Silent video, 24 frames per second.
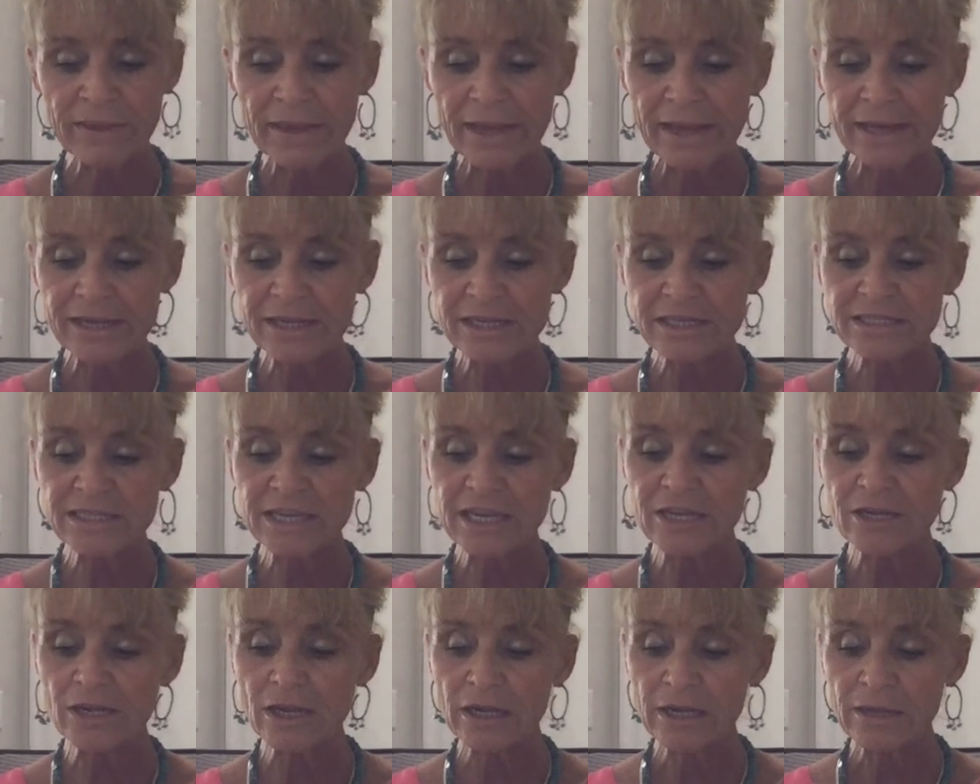And he
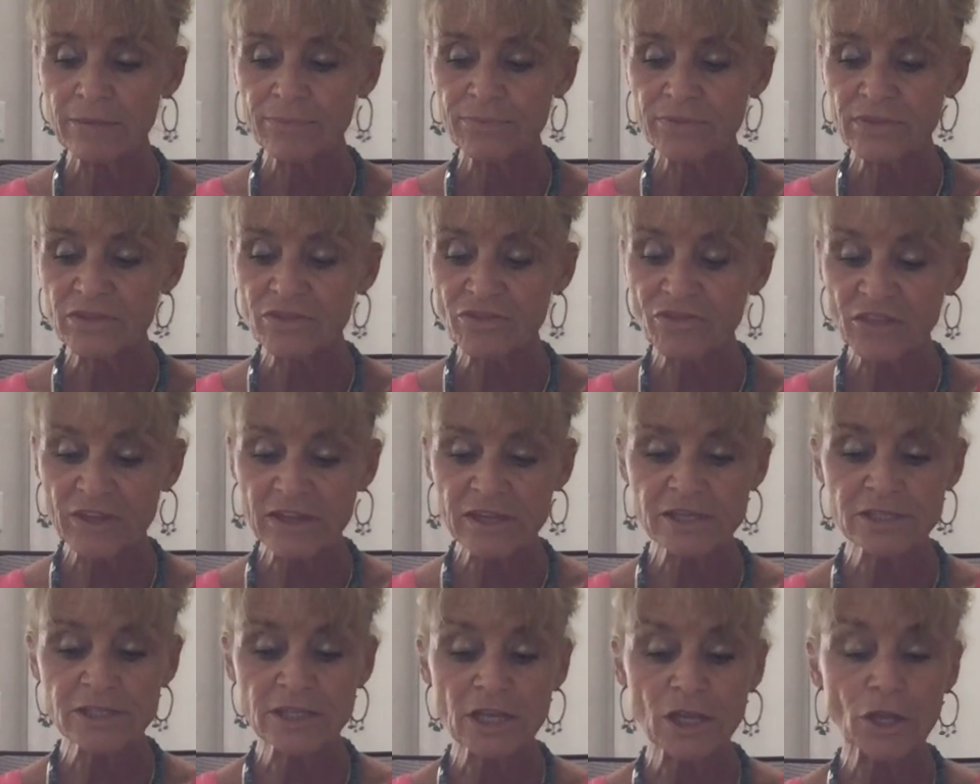said, the
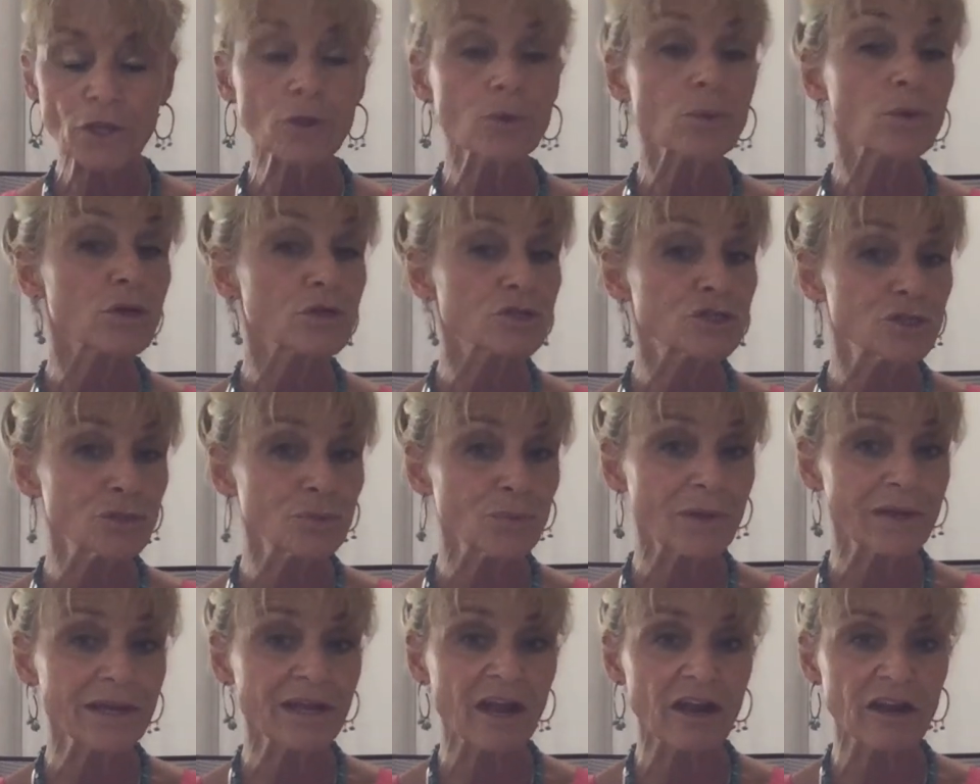things that you are
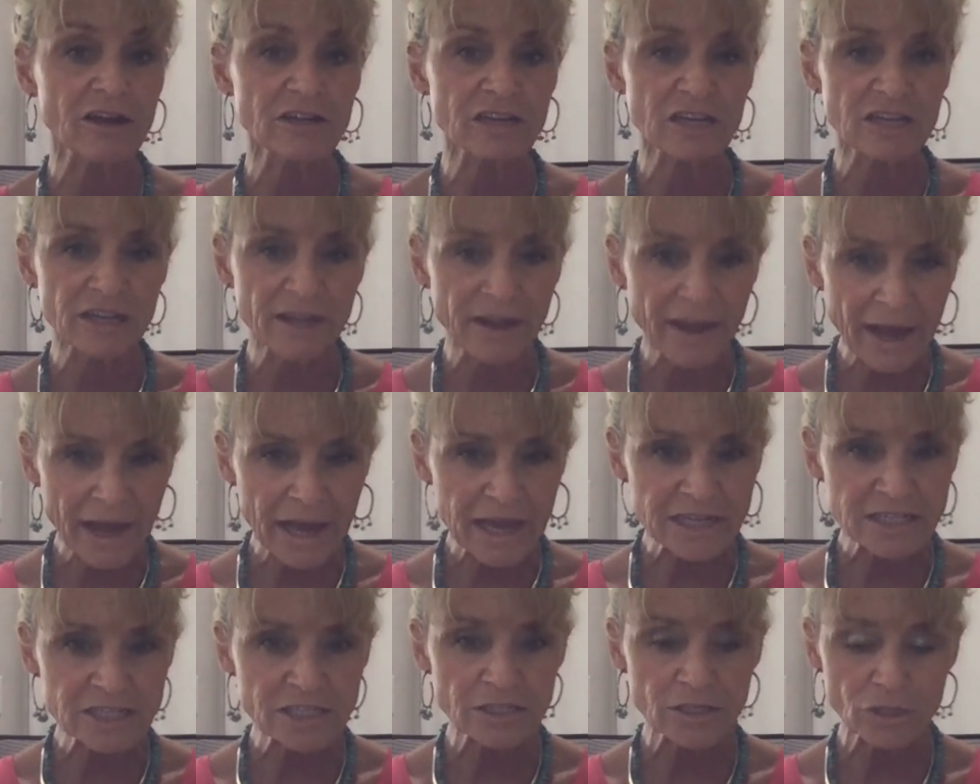doing are
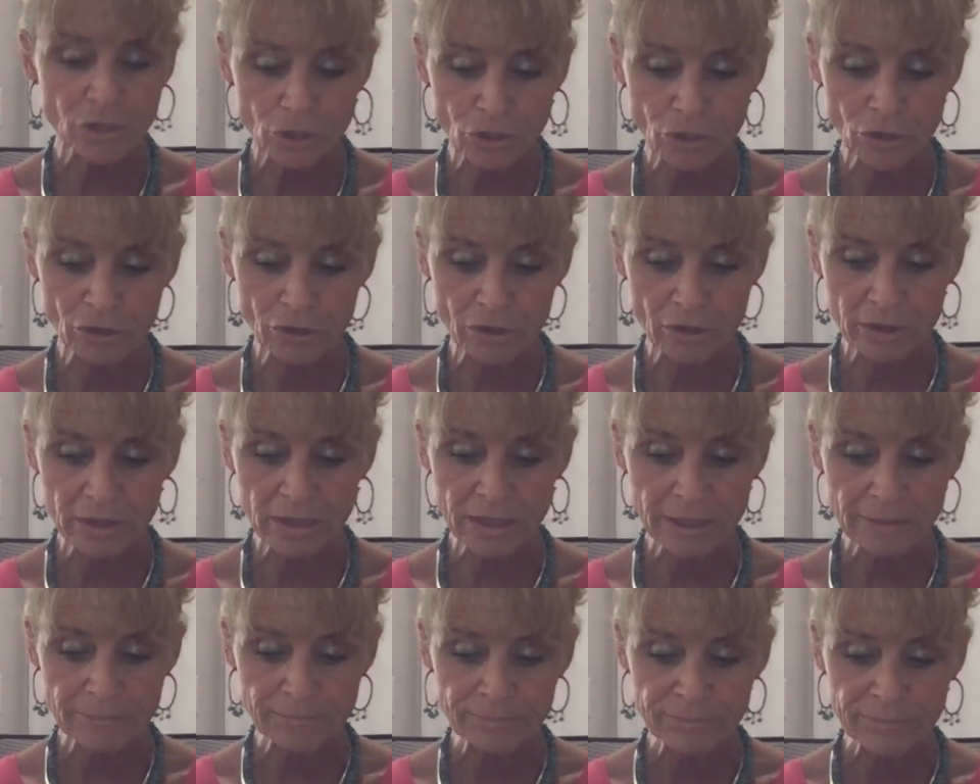not
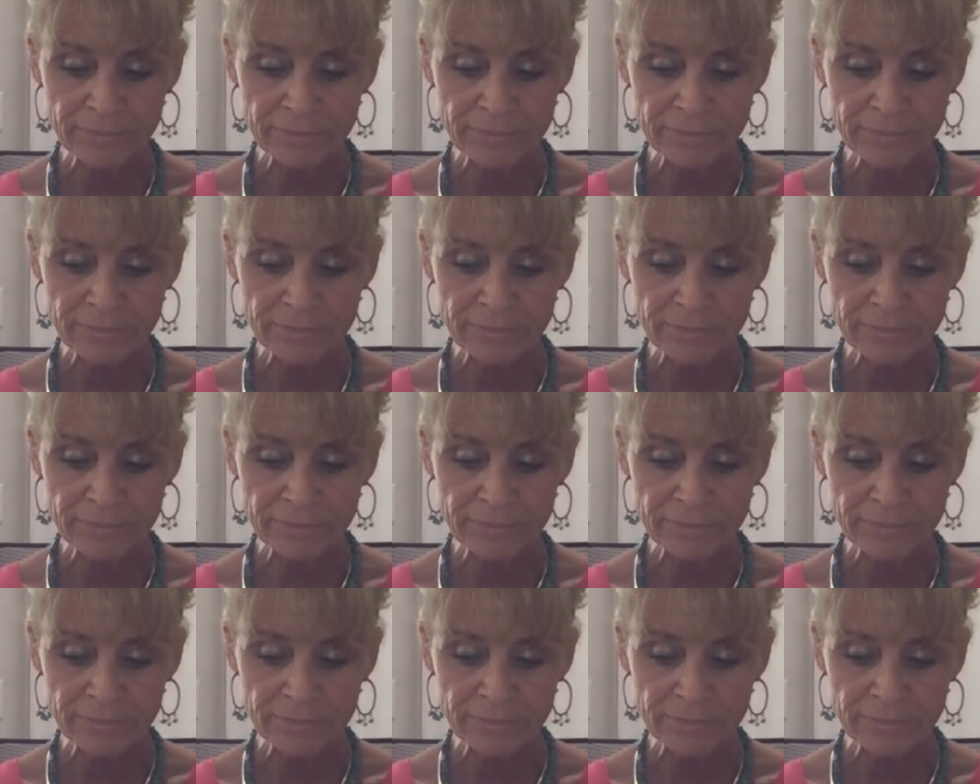good.